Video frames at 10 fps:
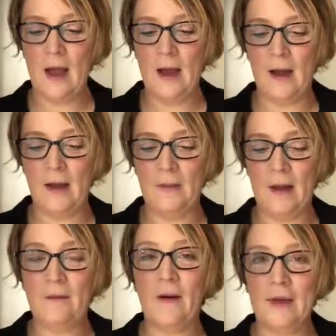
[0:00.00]

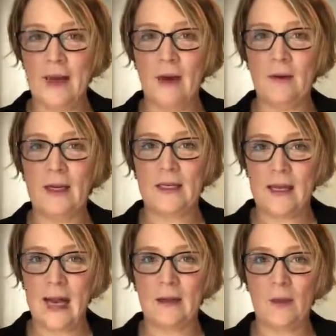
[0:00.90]
and find out
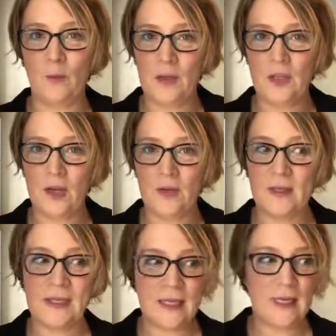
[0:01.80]
exactly which
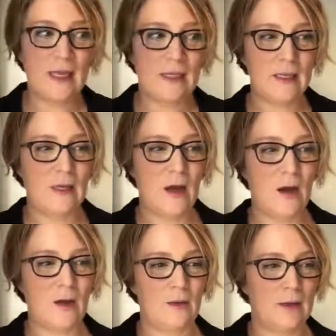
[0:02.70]
countries did and did
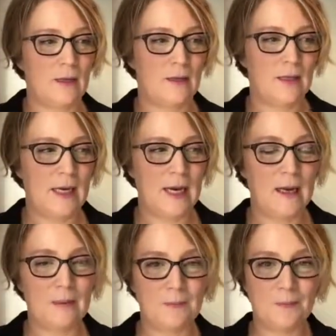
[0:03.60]
not collect the
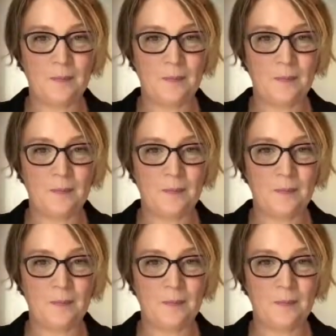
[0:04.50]
data.